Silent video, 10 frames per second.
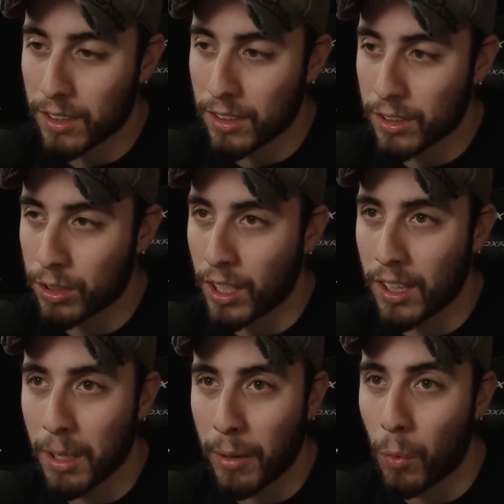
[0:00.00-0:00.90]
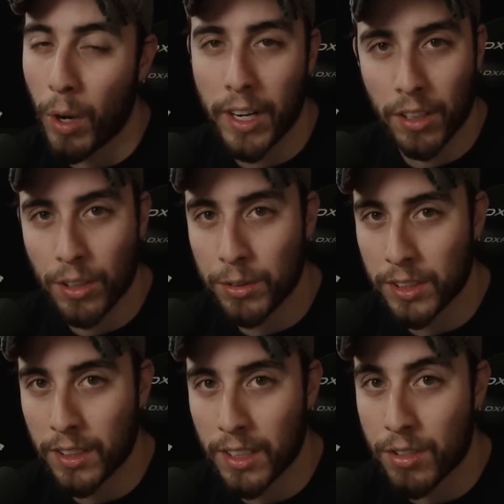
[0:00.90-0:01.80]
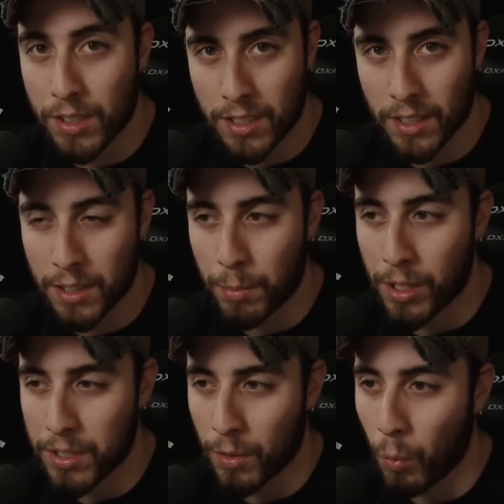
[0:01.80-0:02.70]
try to think about why you're losing interest in this person.